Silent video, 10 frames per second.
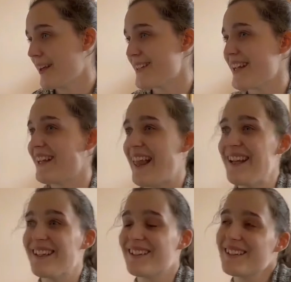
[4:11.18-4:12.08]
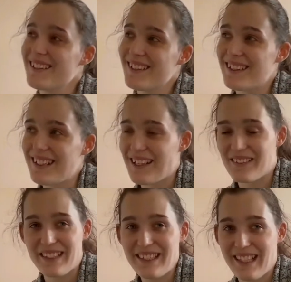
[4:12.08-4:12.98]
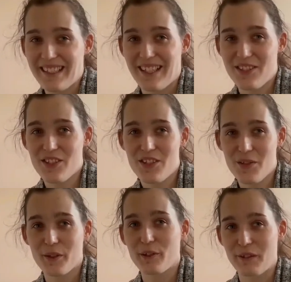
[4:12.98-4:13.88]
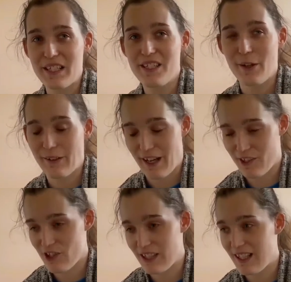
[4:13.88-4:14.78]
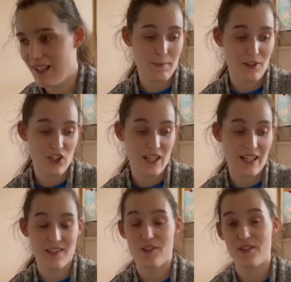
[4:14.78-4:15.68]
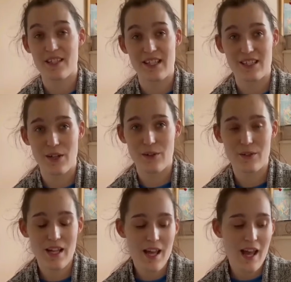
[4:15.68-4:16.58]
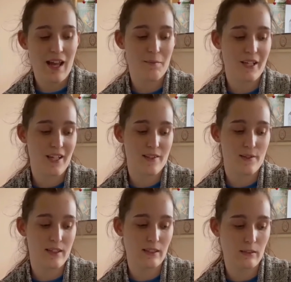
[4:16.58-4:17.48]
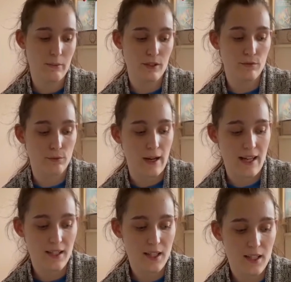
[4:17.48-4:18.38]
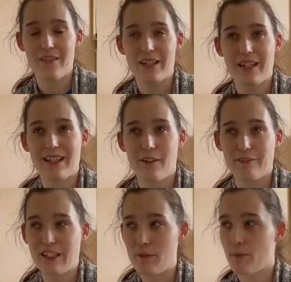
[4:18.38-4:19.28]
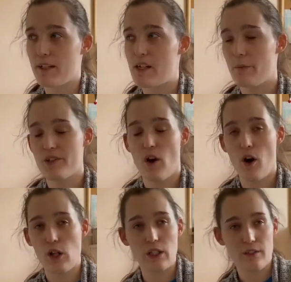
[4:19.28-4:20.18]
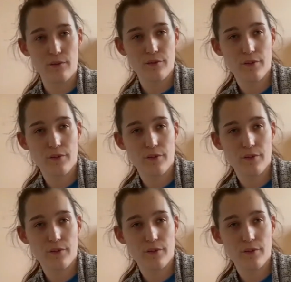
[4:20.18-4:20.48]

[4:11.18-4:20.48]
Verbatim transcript: Cause I really like that sort of green tone, actually, especially against her skin tone. And because there's a little bit of red, having like that really pretty, almost olive